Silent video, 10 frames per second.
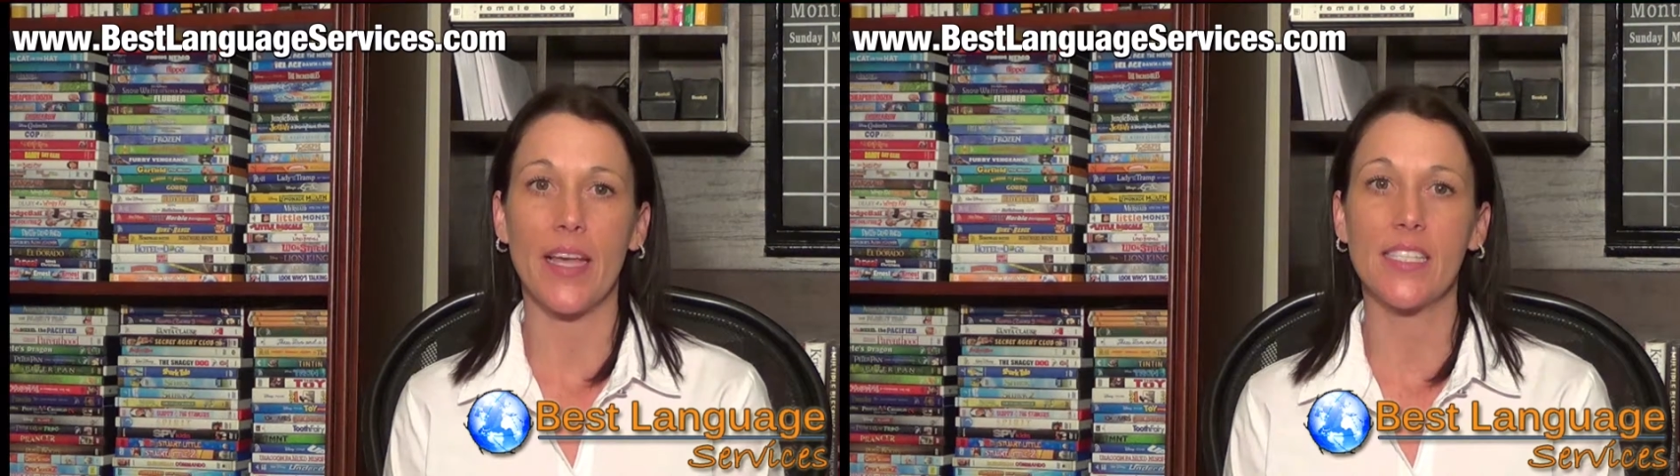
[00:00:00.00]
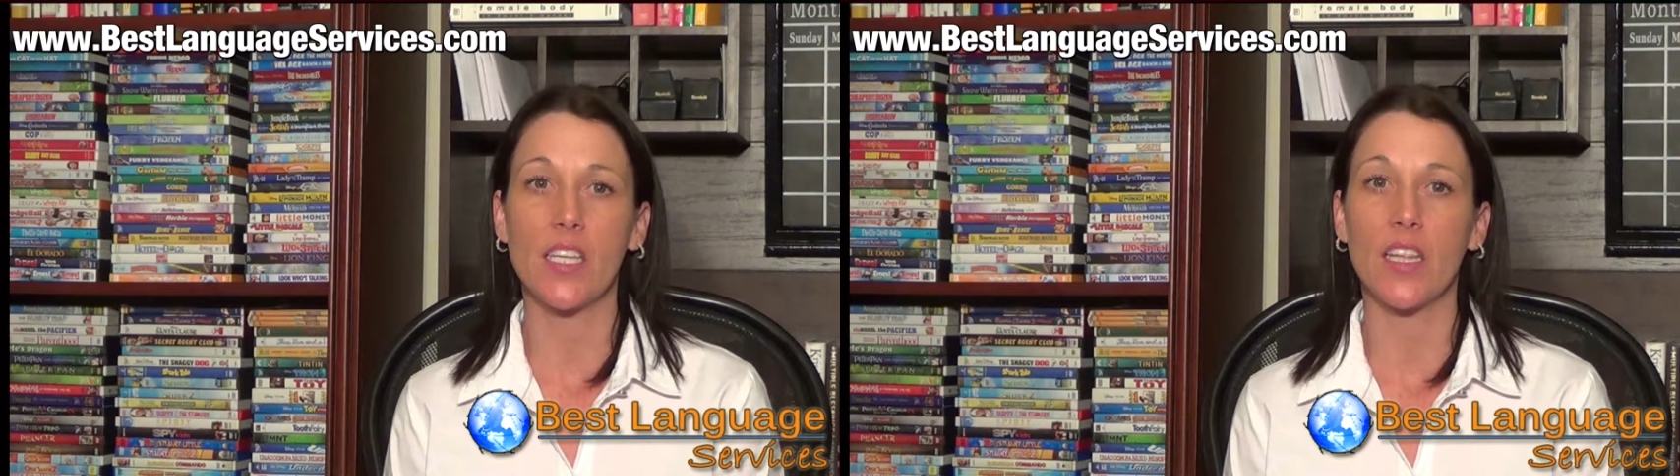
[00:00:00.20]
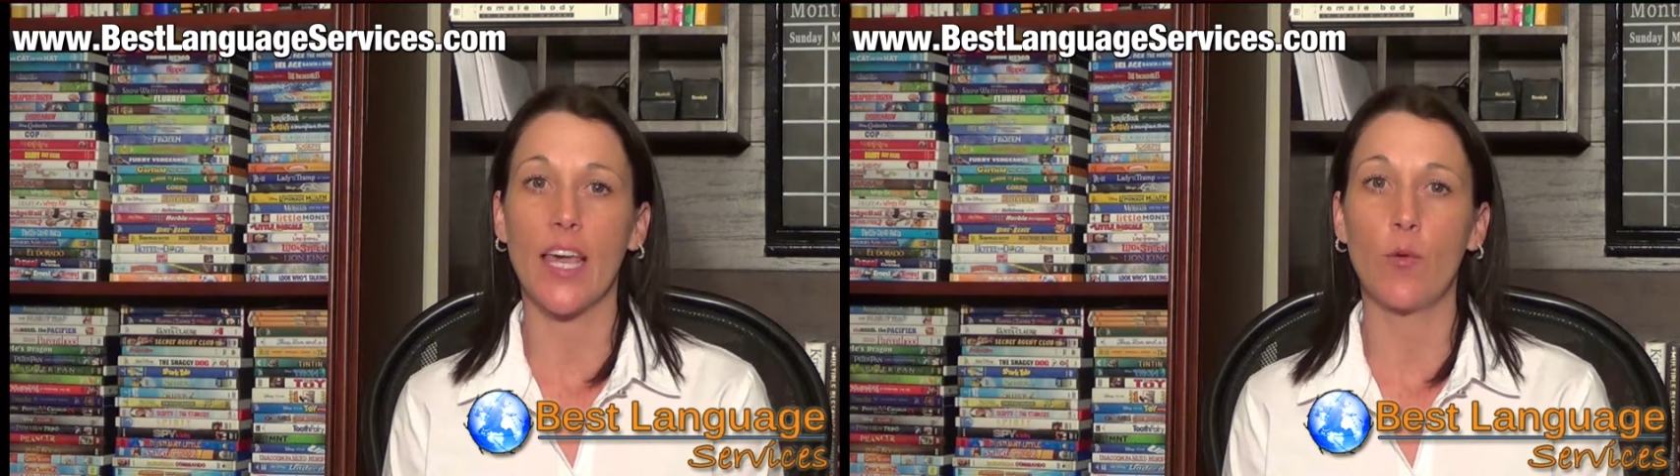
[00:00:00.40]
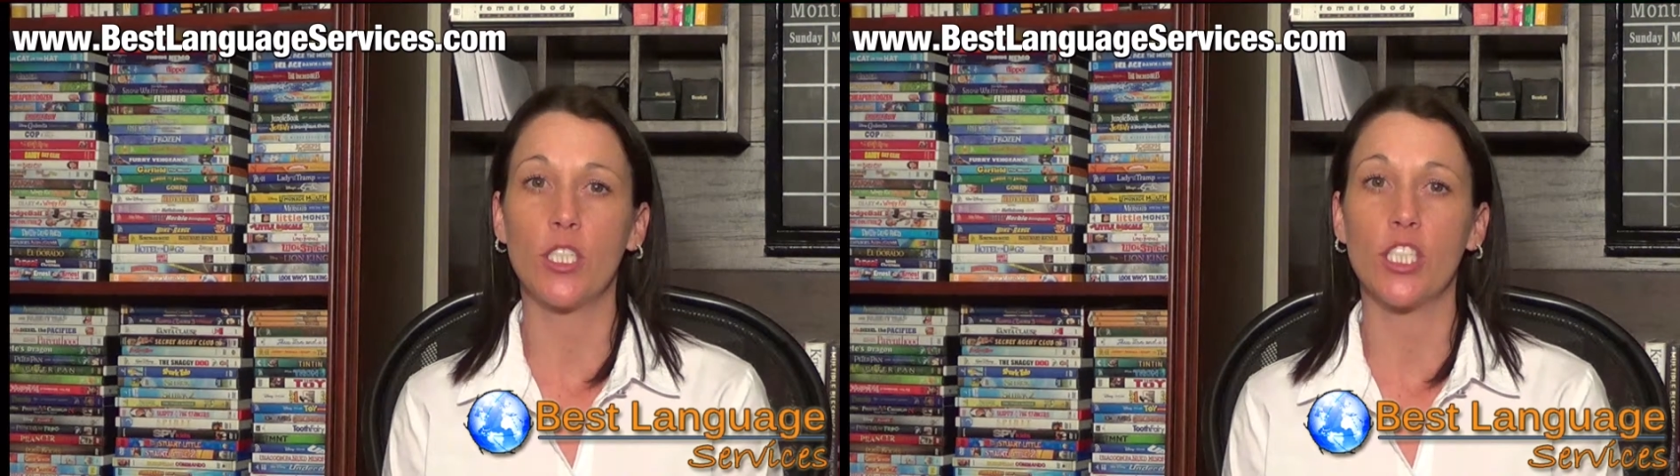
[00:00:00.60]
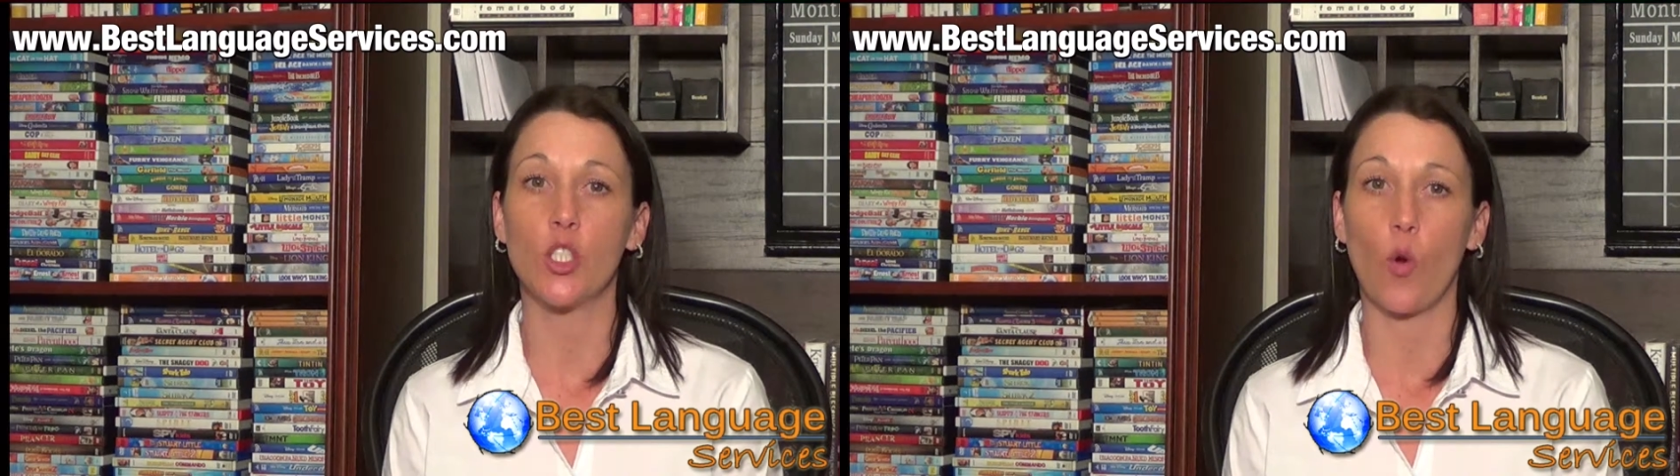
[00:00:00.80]
into the
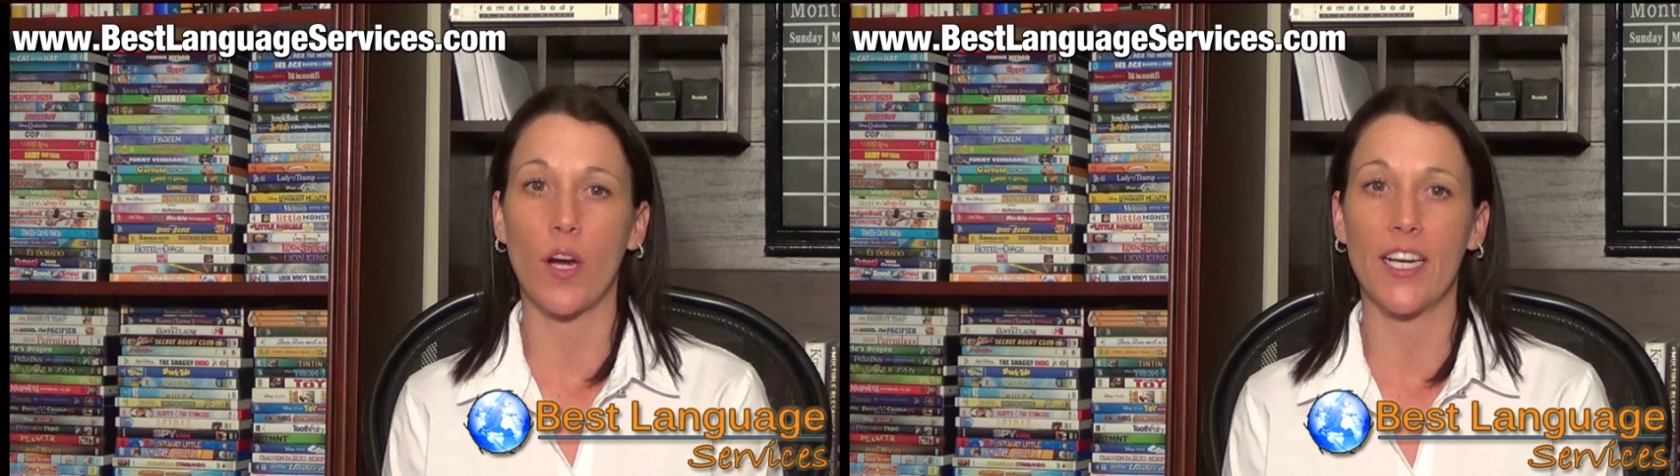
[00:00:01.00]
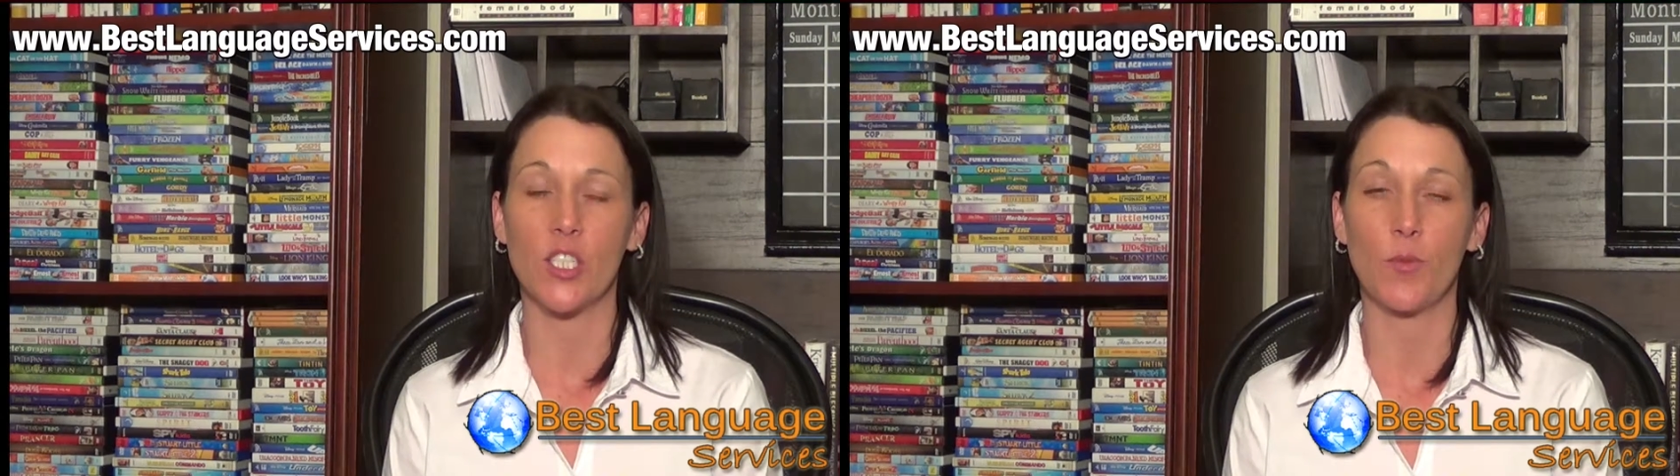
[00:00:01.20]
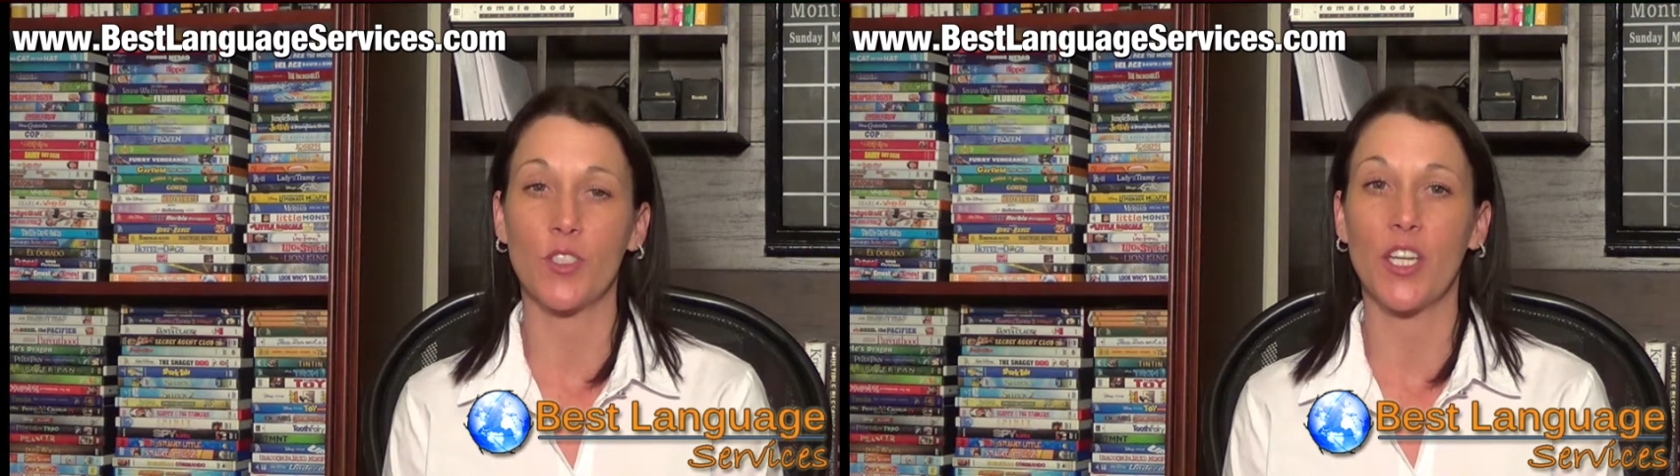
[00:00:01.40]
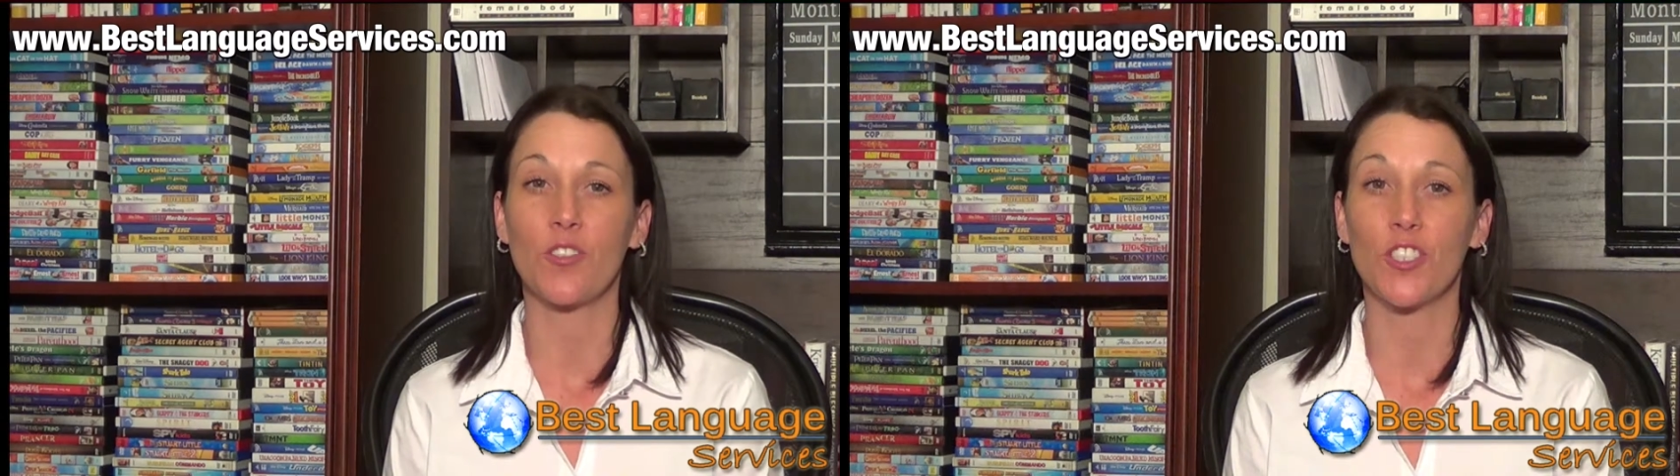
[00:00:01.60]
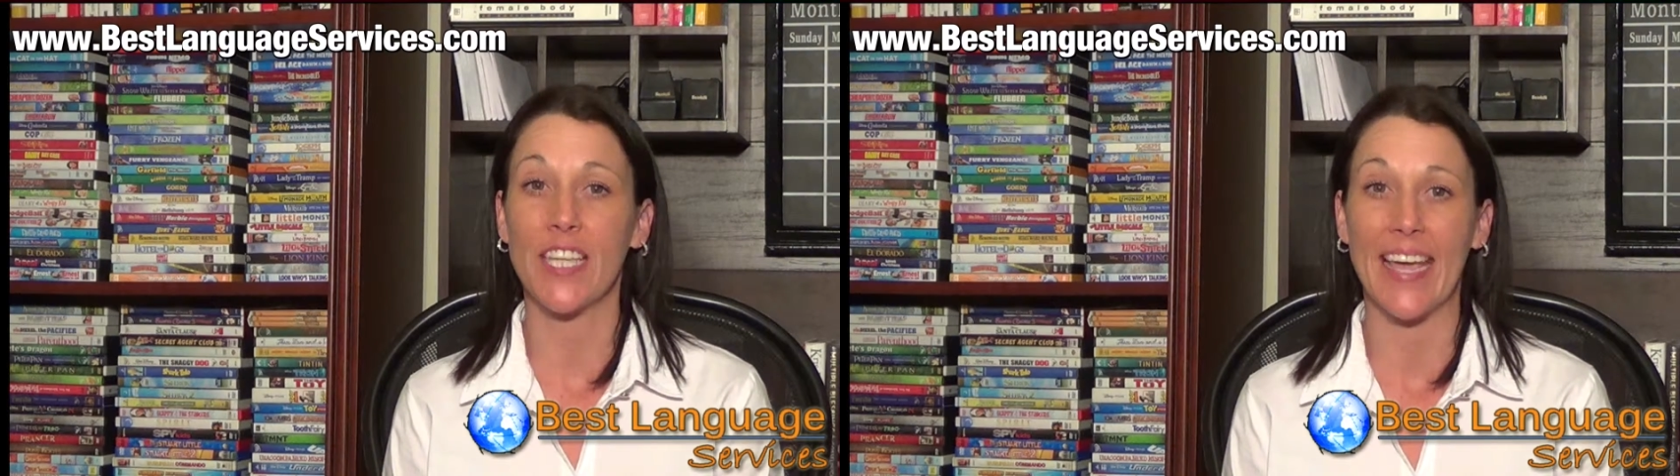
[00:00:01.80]
languages your customers
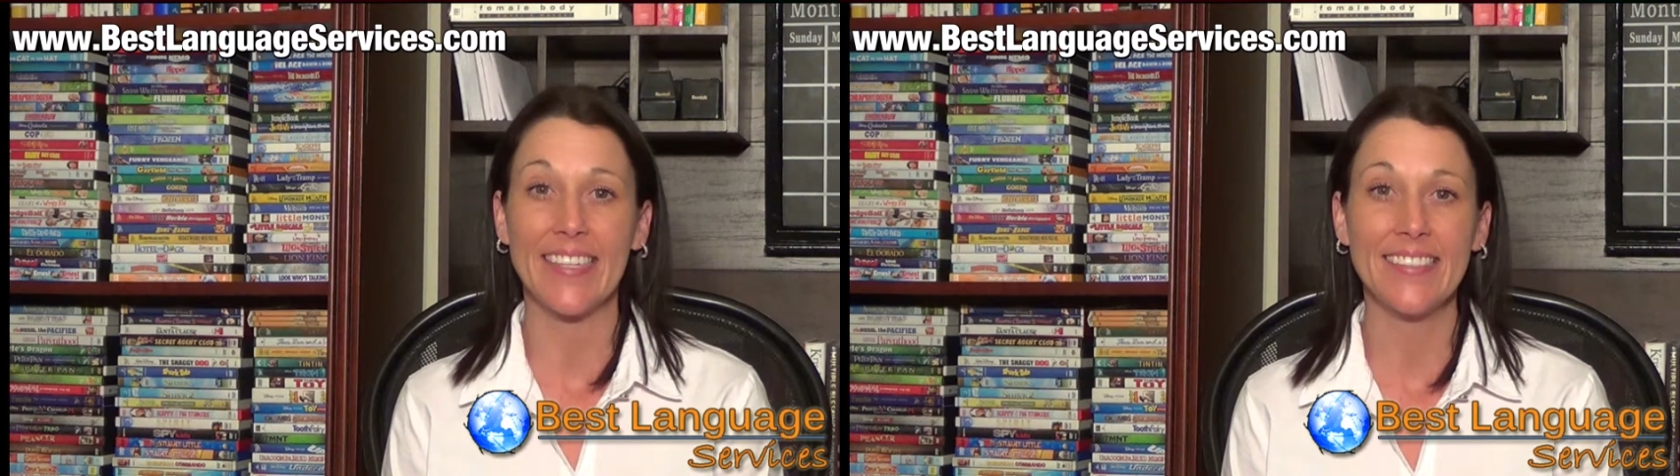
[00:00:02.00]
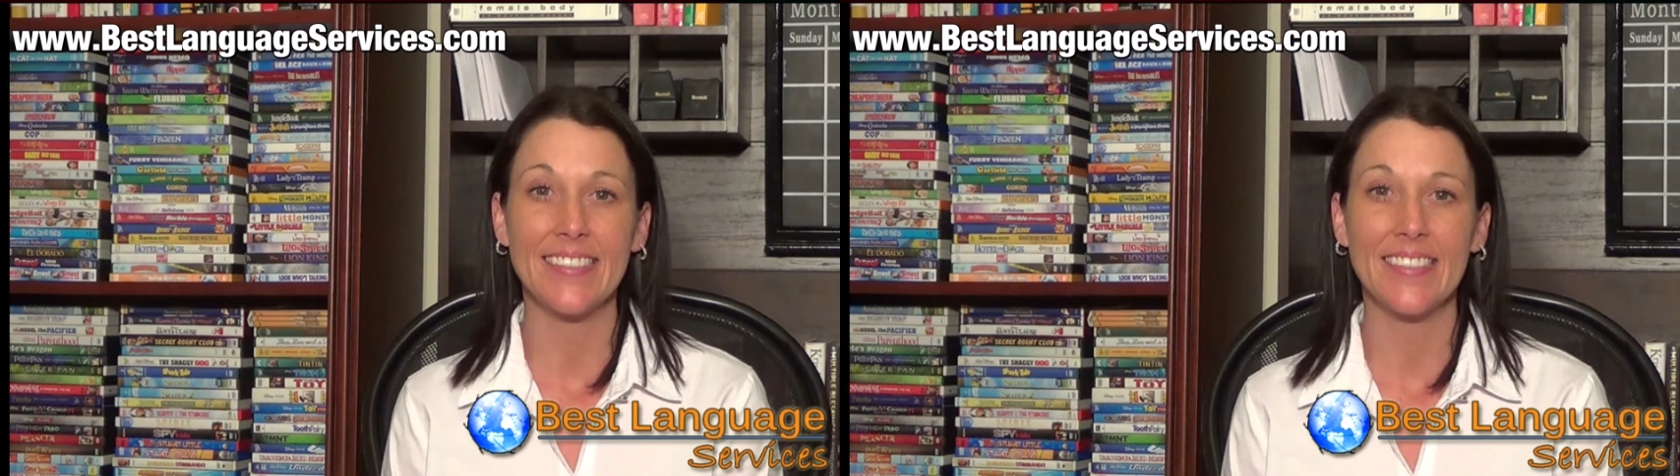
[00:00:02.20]
understand?